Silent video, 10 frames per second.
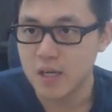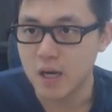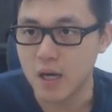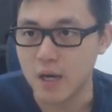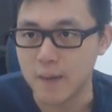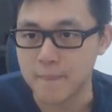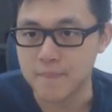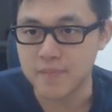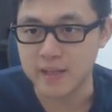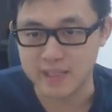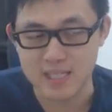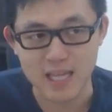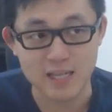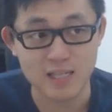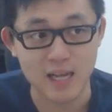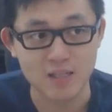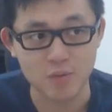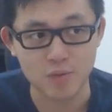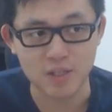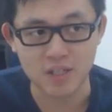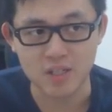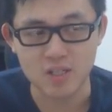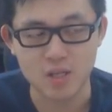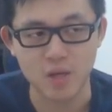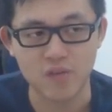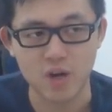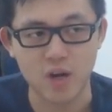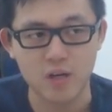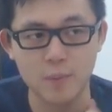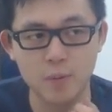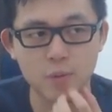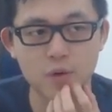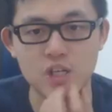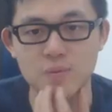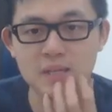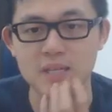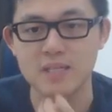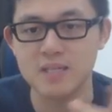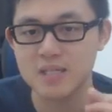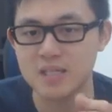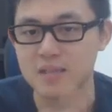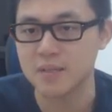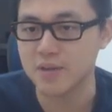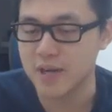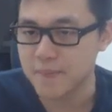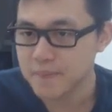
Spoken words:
Like, the stats line are really good. So if there are a couple more rush minions, this is gonna be great.